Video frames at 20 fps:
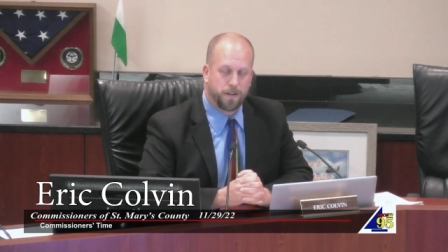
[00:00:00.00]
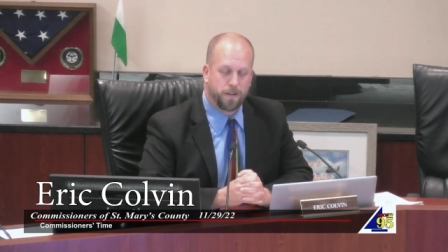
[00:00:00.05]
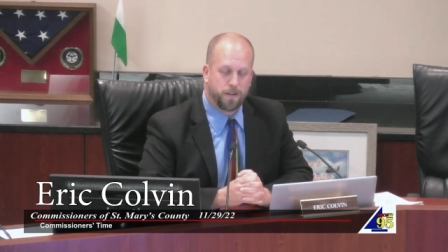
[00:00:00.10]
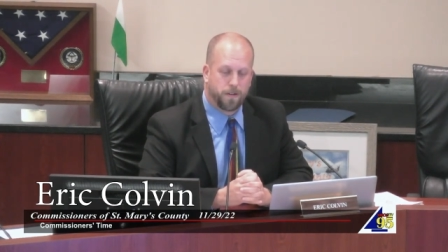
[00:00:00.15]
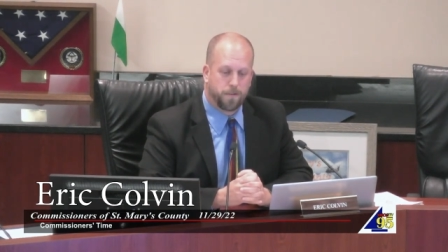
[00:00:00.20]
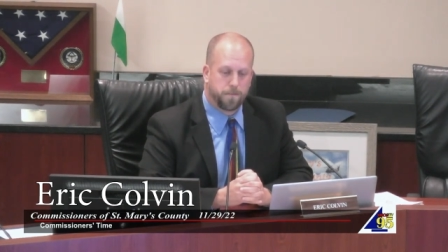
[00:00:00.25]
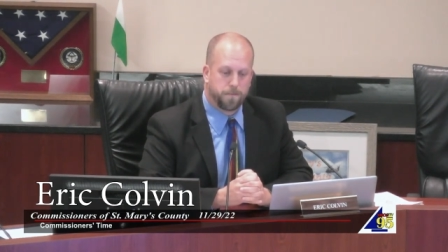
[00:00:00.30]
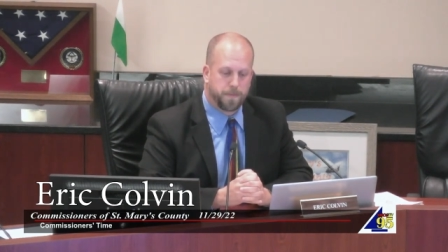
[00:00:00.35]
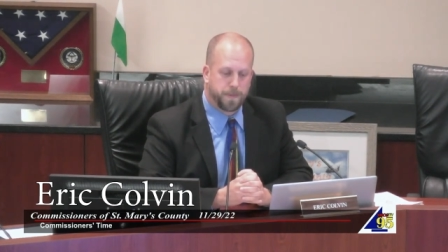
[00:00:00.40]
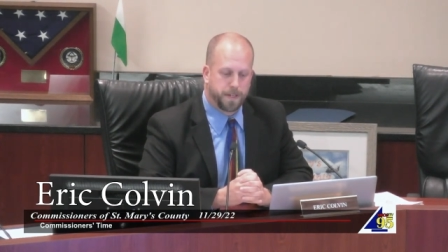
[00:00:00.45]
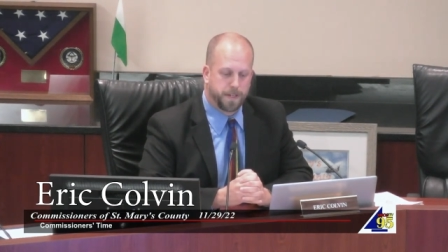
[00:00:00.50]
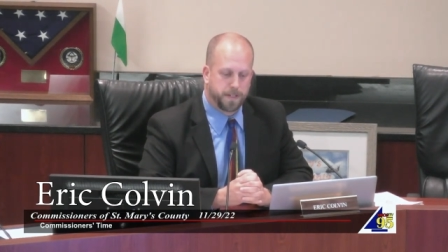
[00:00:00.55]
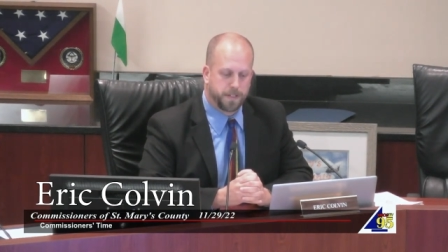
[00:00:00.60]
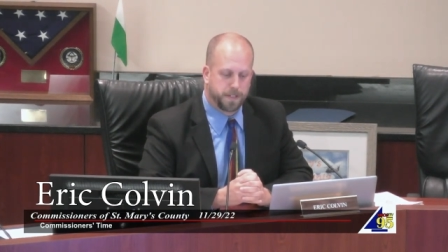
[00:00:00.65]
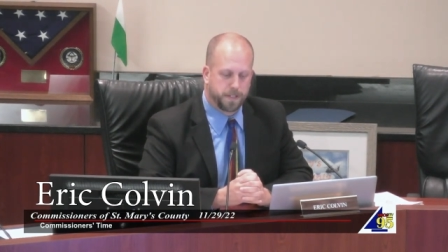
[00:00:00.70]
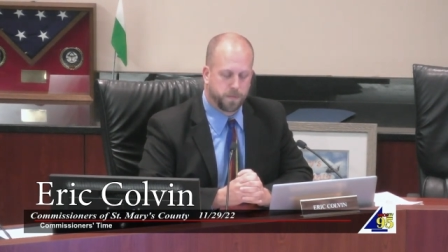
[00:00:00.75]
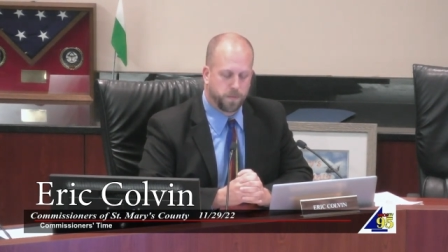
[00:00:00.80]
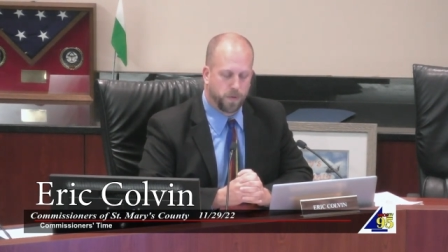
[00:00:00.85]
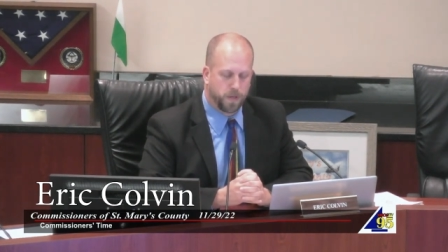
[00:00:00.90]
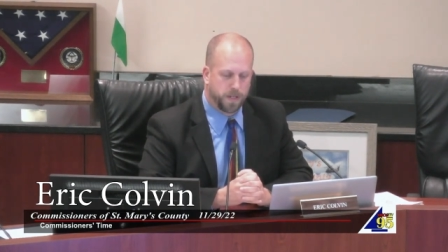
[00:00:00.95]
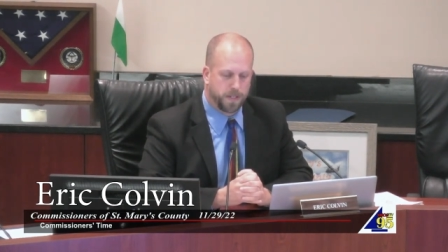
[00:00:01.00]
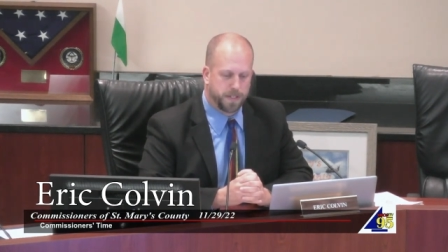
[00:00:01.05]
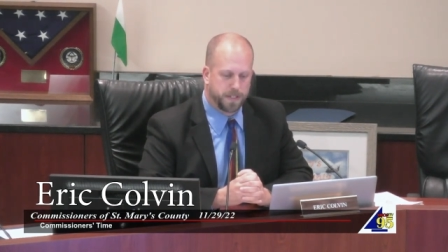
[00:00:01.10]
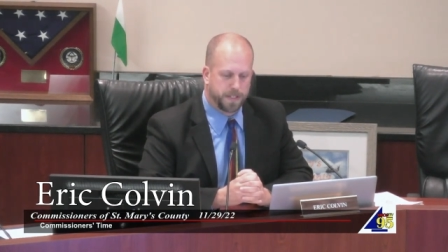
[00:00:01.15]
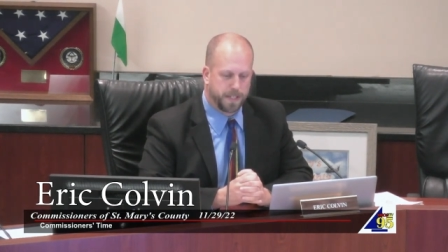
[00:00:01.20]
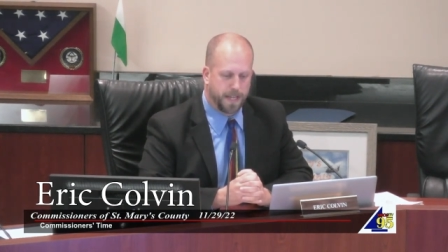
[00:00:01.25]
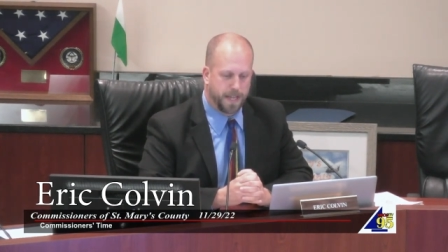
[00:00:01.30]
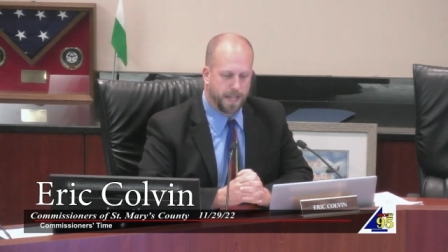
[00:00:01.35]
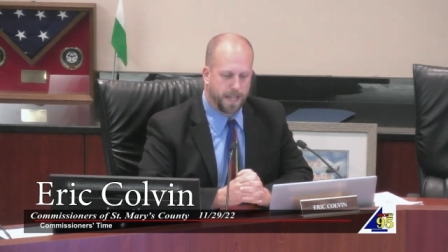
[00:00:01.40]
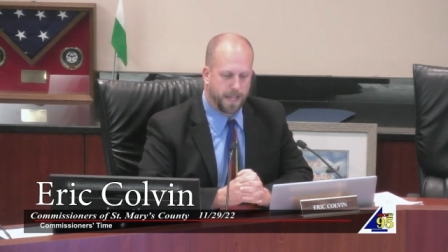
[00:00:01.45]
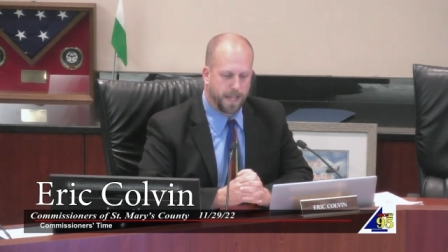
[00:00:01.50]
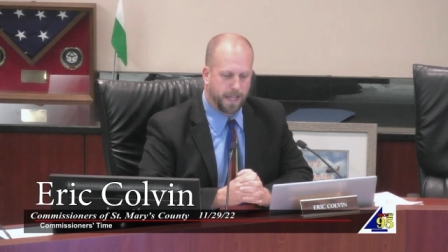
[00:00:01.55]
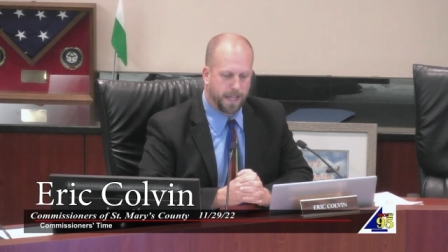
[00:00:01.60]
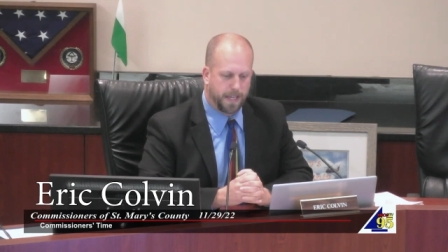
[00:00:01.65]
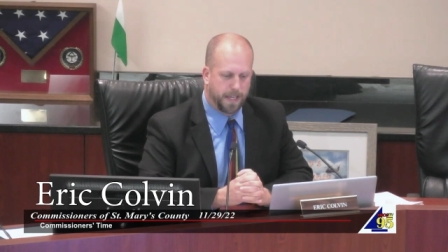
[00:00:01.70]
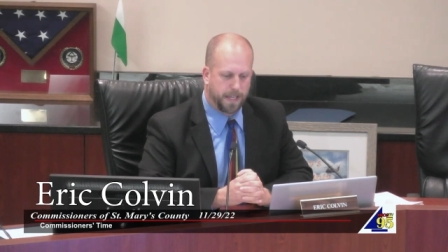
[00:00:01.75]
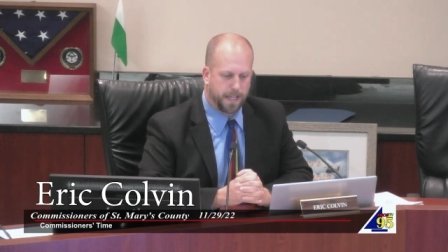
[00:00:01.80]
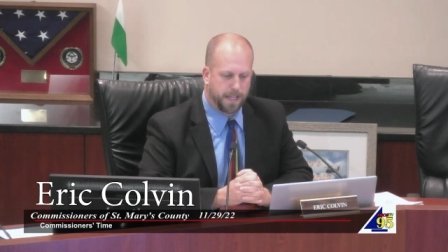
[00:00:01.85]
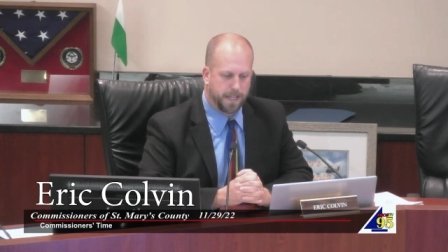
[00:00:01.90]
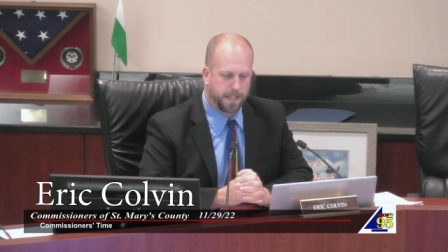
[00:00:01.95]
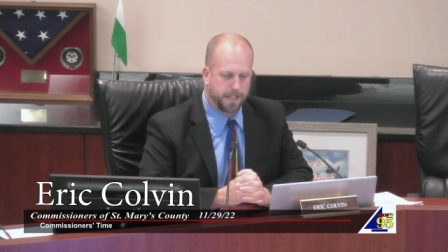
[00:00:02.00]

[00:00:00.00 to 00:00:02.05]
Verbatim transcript: Um, this was a